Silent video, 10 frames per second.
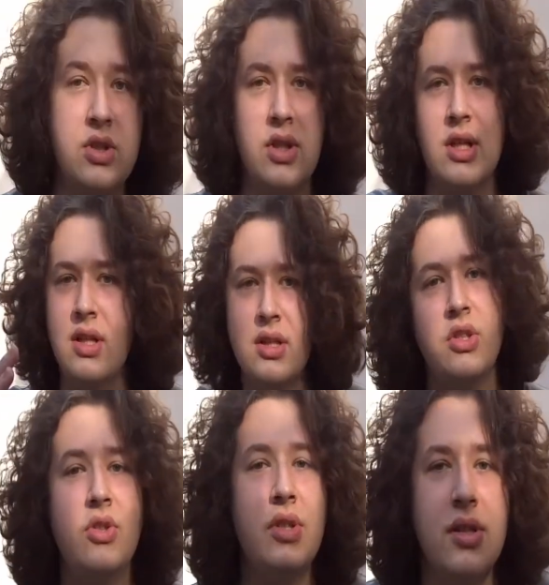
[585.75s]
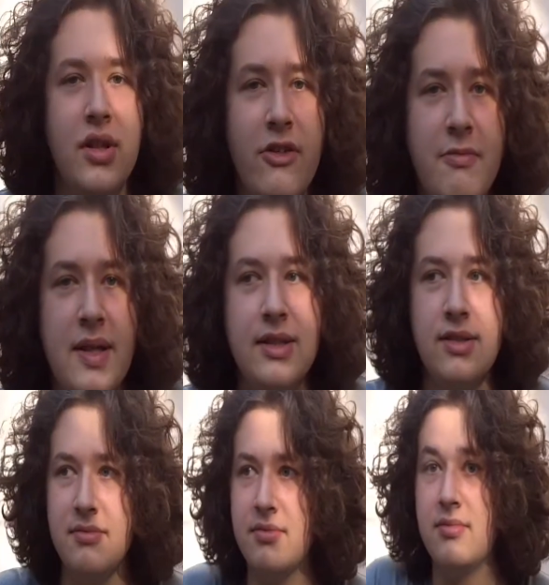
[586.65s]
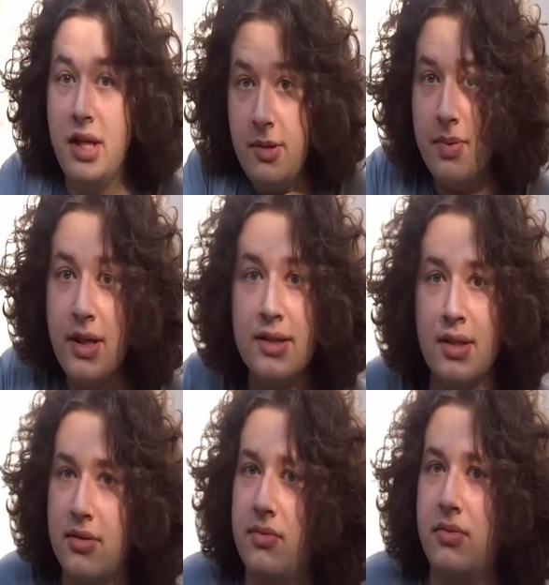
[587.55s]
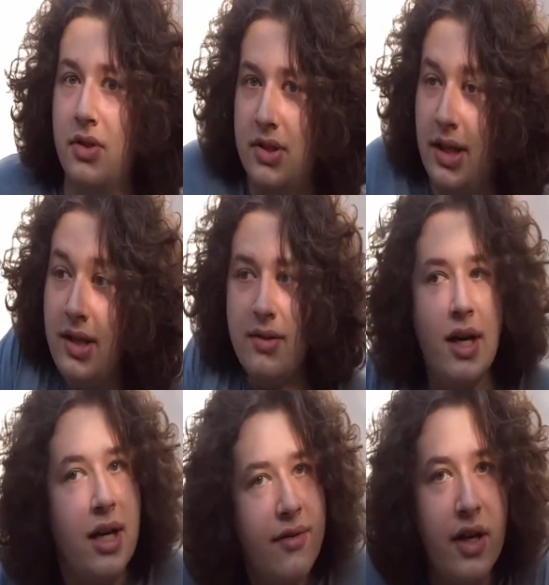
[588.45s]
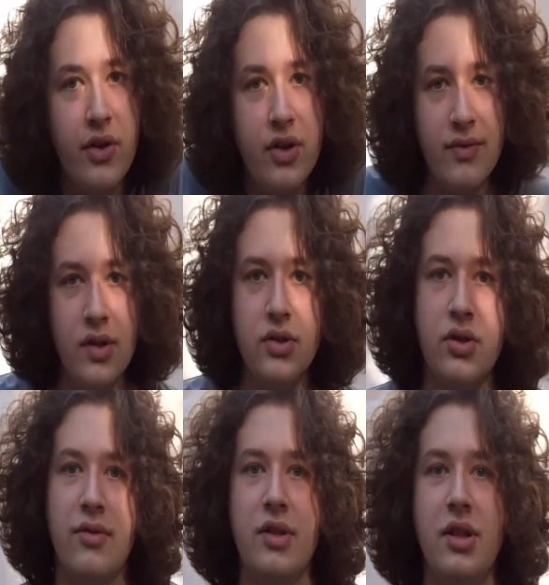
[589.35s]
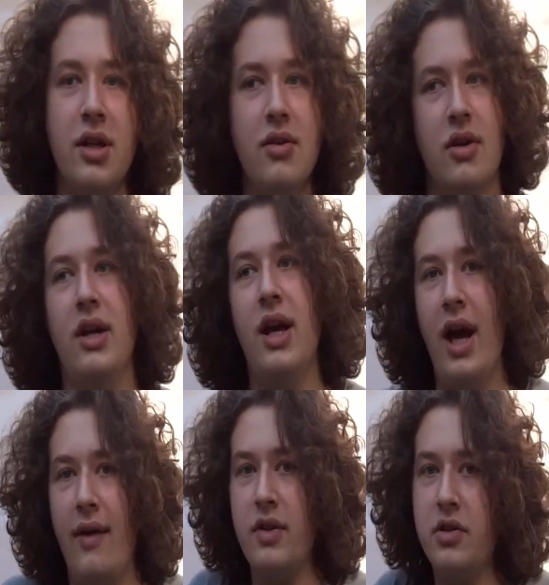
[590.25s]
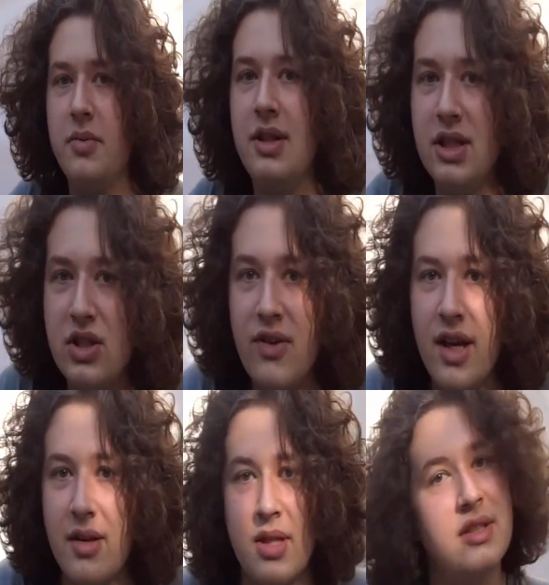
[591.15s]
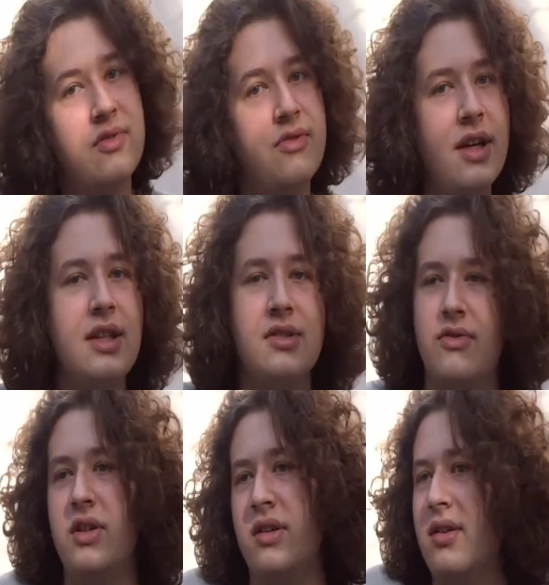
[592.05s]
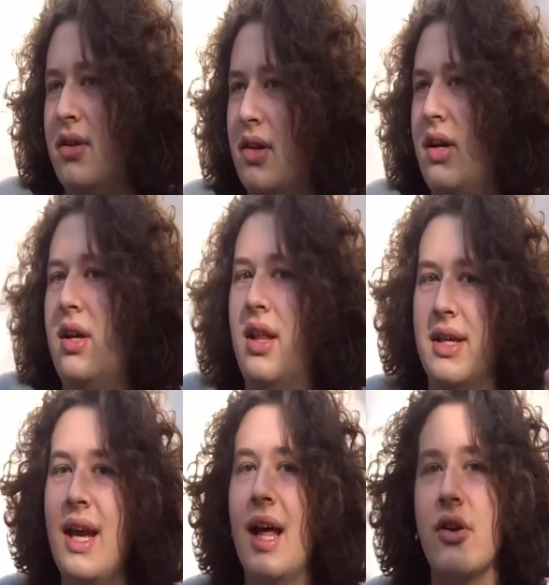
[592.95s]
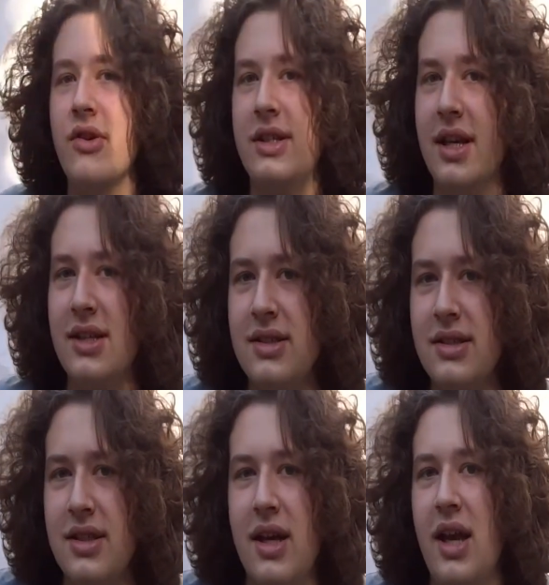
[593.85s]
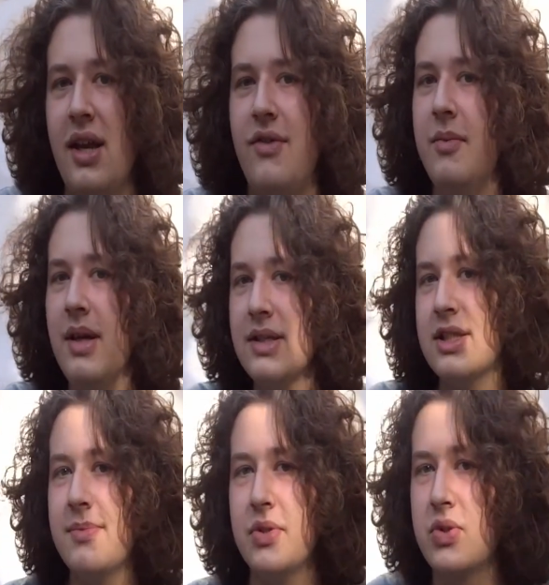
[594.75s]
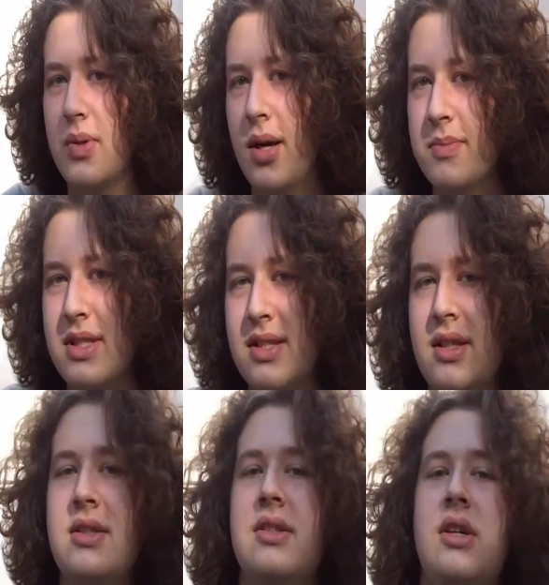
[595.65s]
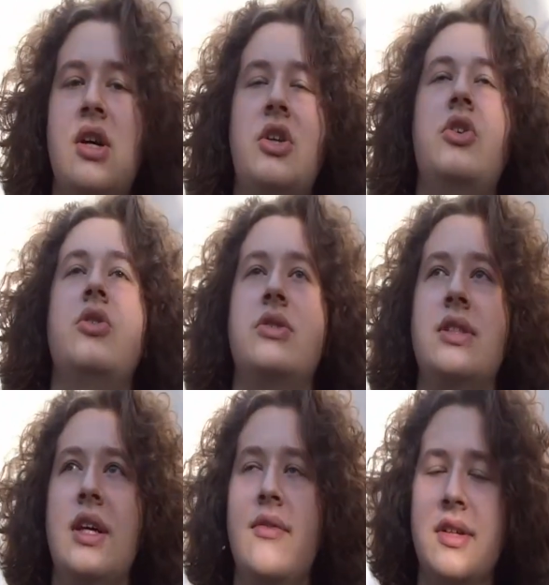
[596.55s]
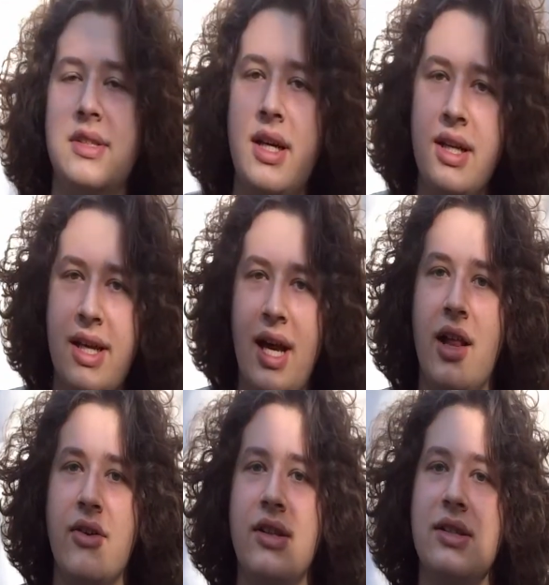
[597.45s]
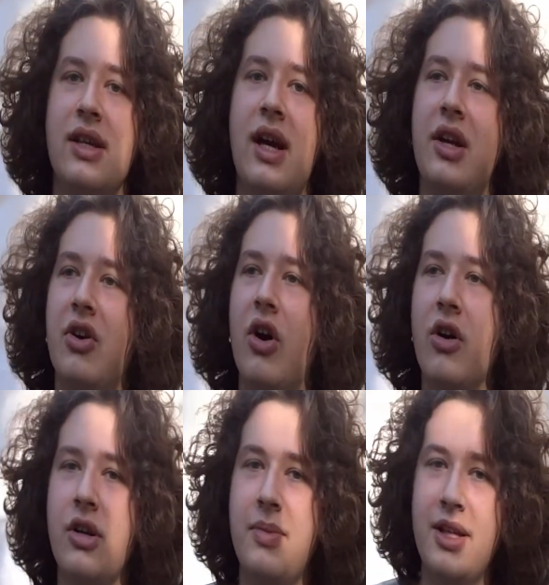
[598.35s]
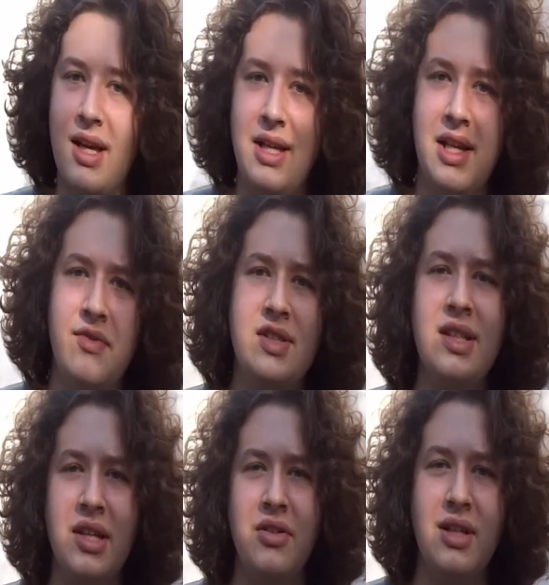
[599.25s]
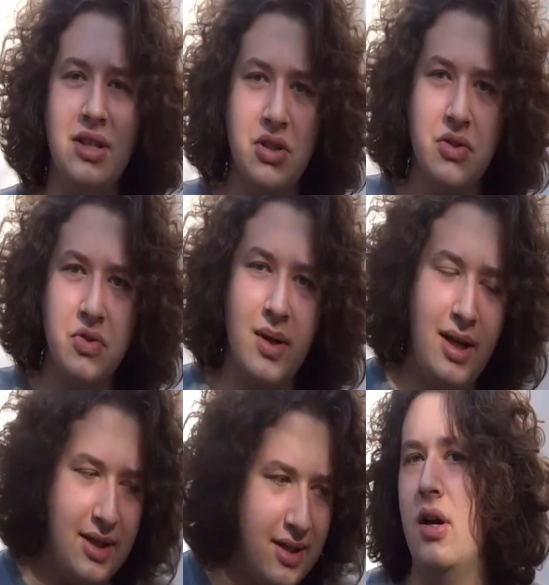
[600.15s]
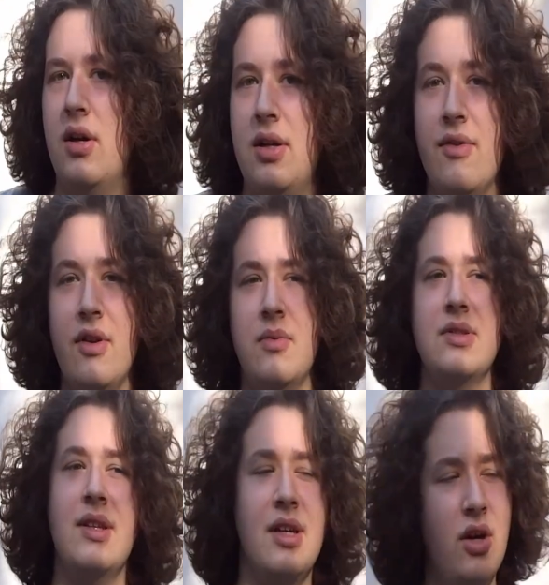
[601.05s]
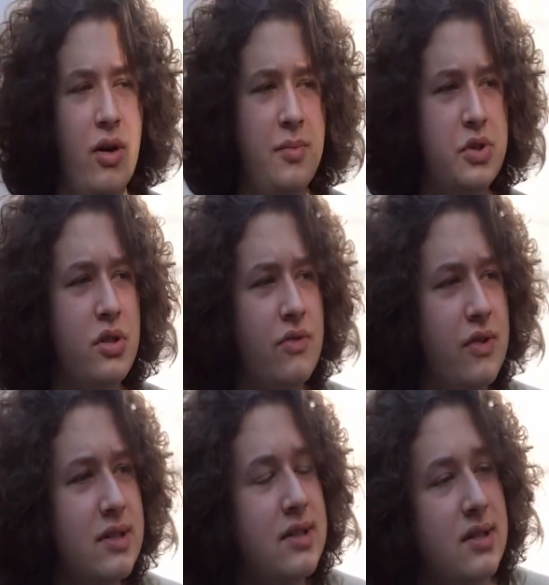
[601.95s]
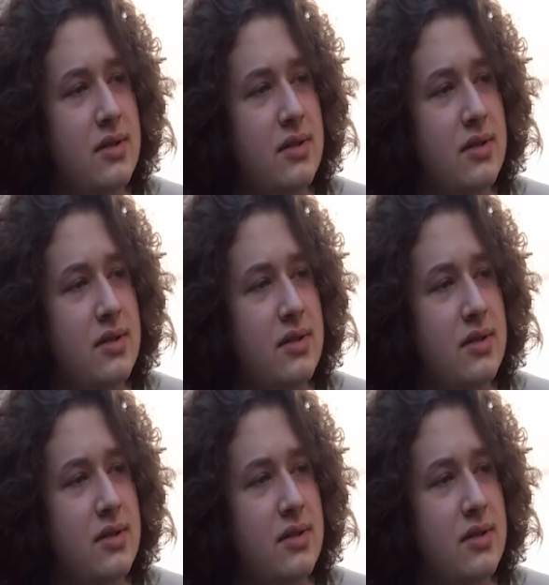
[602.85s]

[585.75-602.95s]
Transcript: like, you still love pizza? Eat pizza. Just eat kind of a healthier version of it, you know? Have a little bit less fat, because fat is very calorie dense. And if you make simple swaps like this, you'll save a ton of calories, and you'll already be in that deficit that you need to lose weight. And if anyone's like, oh, I'm sure if his